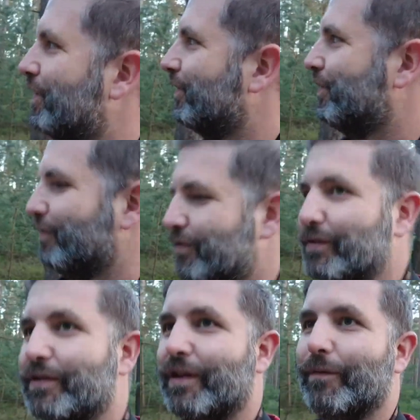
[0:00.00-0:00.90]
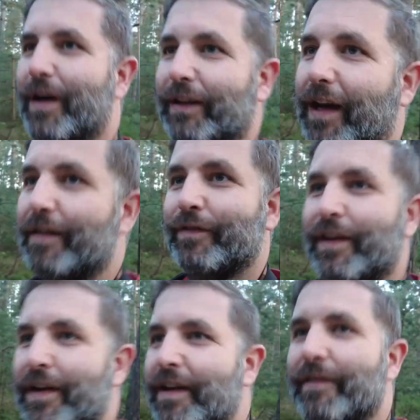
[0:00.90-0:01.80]
to shoot some wildlife,
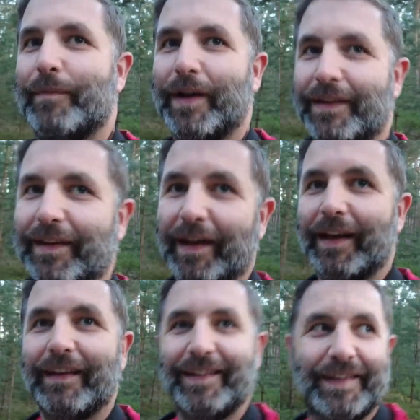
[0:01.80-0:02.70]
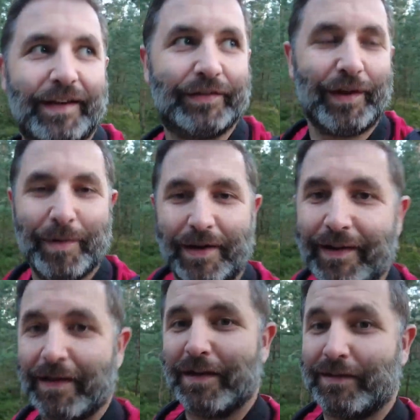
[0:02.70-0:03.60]
but
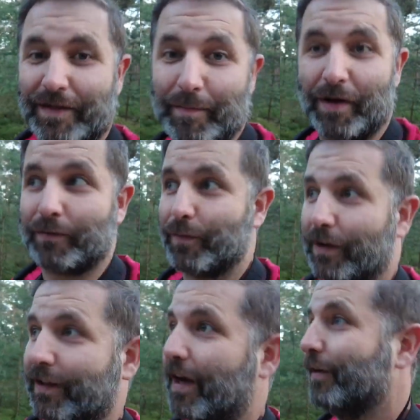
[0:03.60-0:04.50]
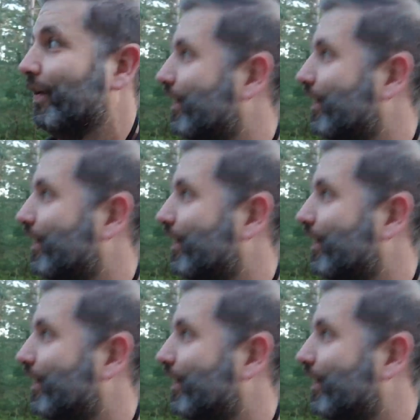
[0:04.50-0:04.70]
somehow it worked out.